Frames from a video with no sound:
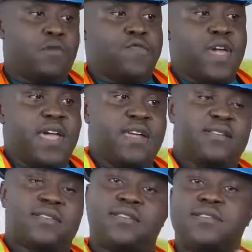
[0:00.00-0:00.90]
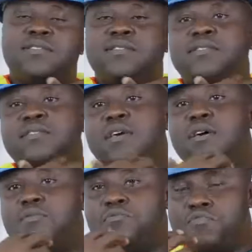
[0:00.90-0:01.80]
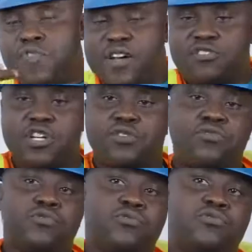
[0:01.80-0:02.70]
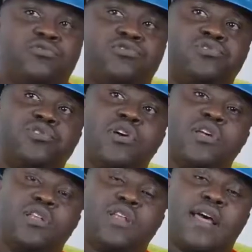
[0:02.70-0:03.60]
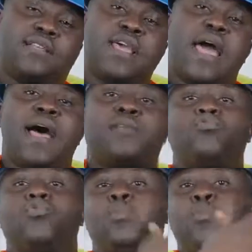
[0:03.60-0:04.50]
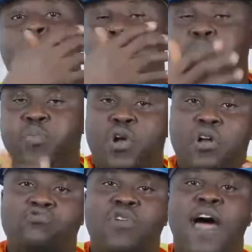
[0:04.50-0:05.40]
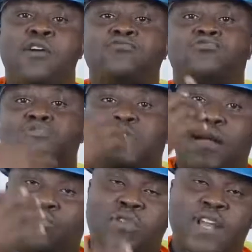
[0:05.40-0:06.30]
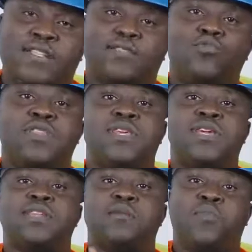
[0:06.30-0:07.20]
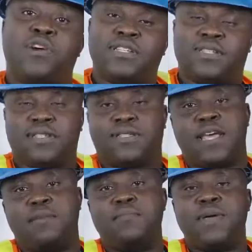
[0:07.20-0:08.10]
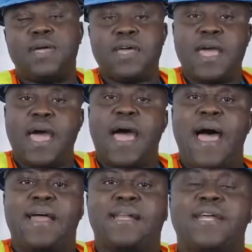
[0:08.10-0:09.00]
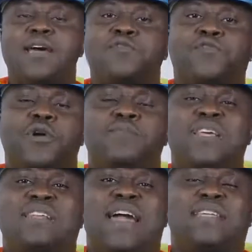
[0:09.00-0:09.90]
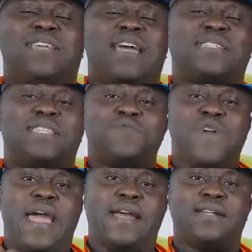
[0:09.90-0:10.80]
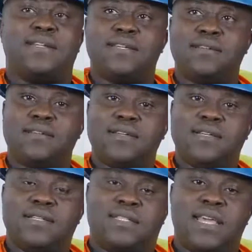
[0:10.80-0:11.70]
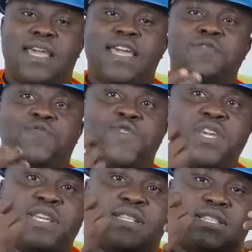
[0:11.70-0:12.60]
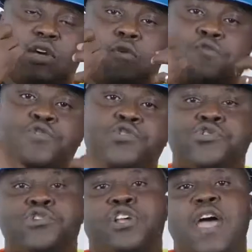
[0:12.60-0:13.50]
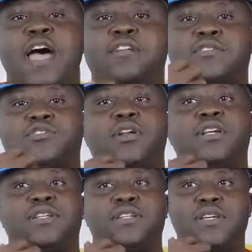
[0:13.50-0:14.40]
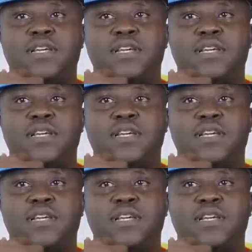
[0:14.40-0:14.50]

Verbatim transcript: your veins, ventricles, that the heart will pump blood round to circulate within the body system, and from the digestive end, taking feeds of fluid and solid